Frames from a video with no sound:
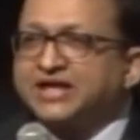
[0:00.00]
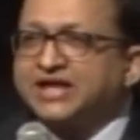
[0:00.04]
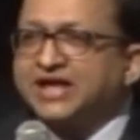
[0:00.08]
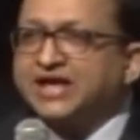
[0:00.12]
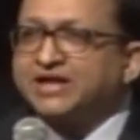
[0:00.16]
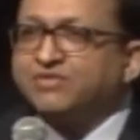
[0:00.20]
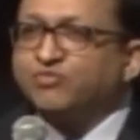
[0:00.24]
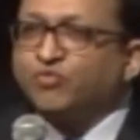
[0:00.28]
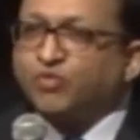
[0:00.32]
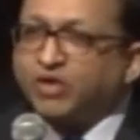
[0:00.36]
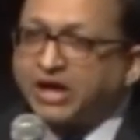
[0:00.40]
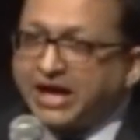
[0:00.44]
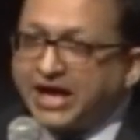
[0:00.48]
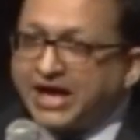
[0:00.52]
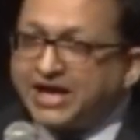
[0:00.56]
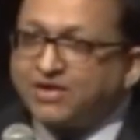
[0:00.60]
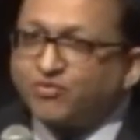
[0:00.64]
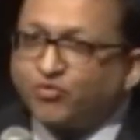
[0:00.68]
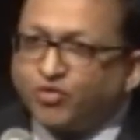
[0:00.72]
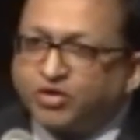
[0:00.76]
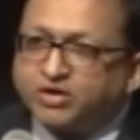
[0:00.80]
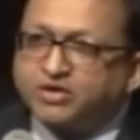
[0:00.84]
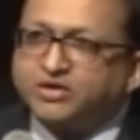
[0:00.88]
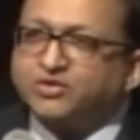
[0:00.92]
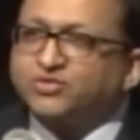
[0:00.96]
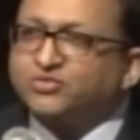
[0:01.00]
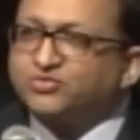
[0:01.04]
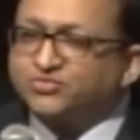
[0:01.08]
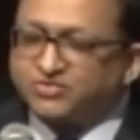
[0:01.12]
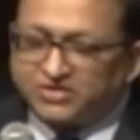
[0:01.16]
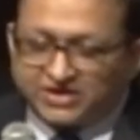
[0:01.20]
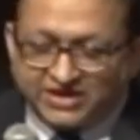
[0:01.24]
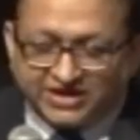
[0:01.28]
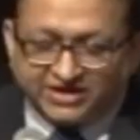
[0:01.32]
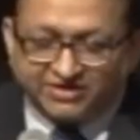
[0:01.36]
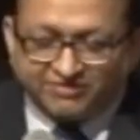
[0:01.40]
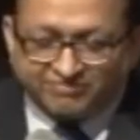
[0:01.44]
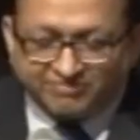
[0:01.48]
I want you to
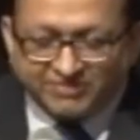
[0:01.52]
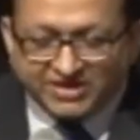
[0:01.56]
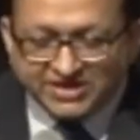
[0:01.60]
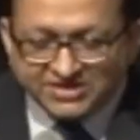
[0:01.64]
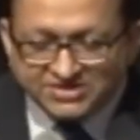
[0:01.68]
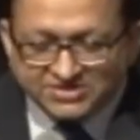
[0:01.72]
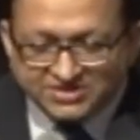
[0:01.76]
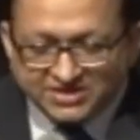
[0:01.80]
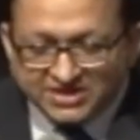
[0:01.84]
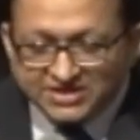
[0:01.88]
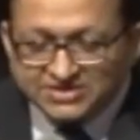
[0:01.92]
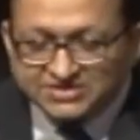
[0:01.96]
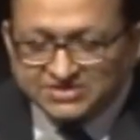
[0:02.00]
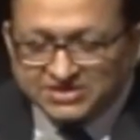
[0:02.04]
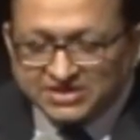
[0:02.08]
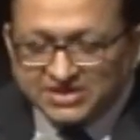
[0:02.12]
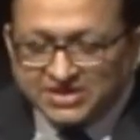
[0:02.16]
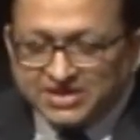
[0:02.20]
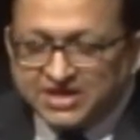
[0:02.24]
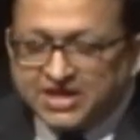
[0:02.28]
relieve my stress.